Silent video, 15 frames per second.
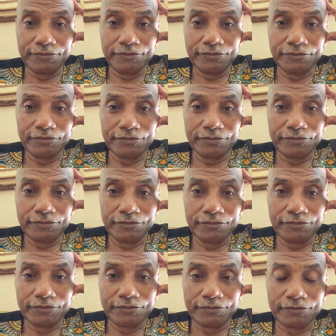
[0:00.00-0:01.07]

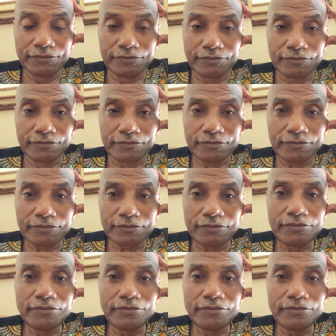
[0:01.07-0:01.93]
(silence)